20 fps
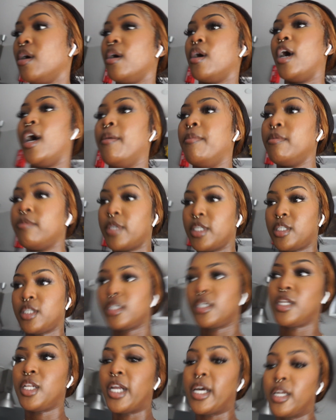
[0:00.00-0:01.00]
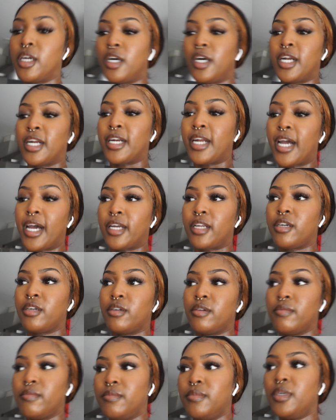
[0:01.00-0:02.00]
I'm about to lay down and edit
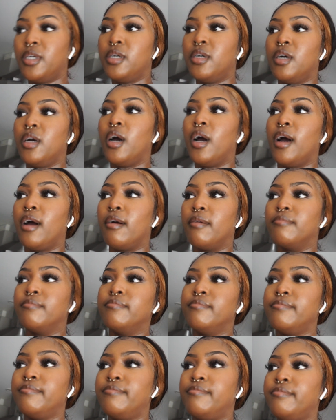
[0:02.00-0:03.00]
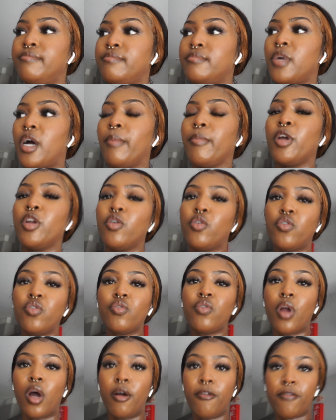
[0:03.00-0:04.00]
them. I'm gonna
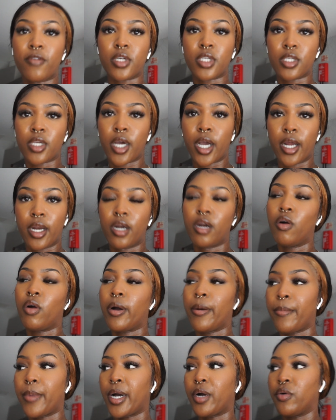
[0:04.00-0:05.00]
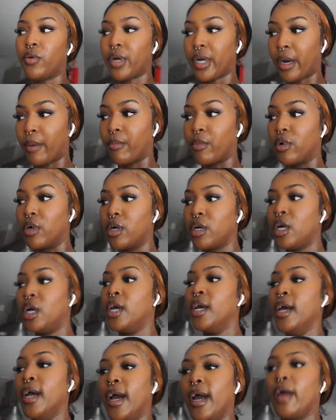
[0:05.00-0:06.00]
cool down for a second and I'll come back on camera
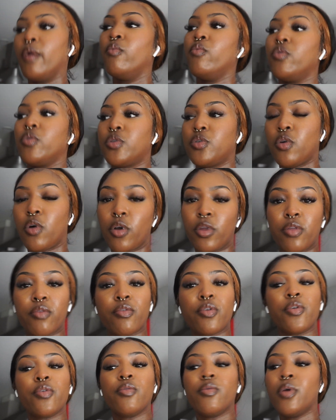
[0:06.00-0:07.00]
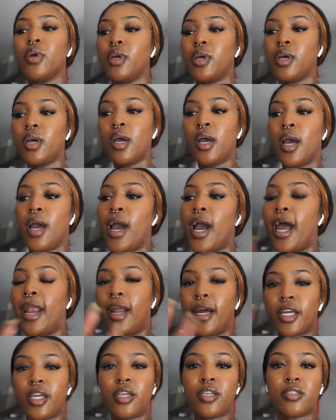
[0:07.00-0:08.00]
and we'll talk through and
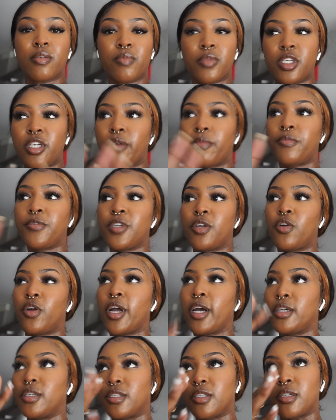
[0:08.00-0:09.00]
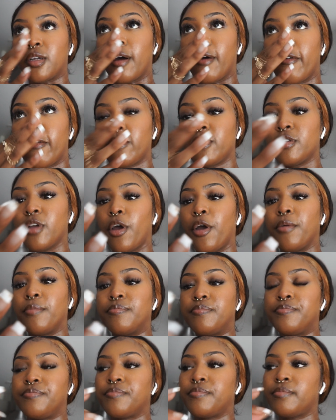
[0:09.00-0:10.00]
I'll give you some tips and all that good stuff. So
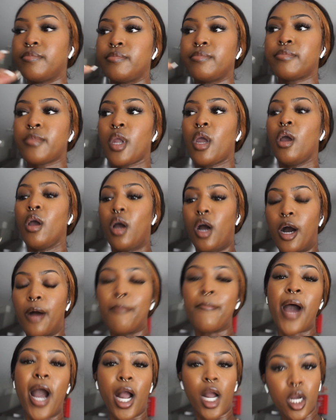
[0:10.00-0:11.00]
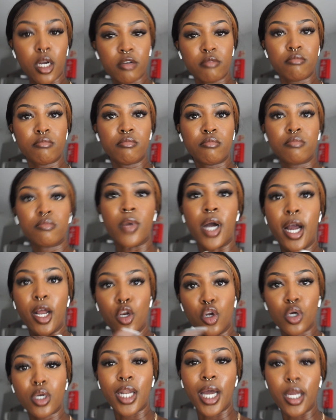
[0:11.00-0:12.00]
I'm back. I
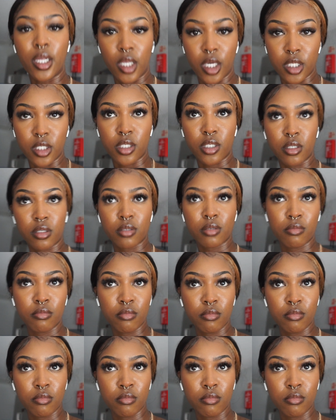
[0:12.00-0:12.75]
look like this.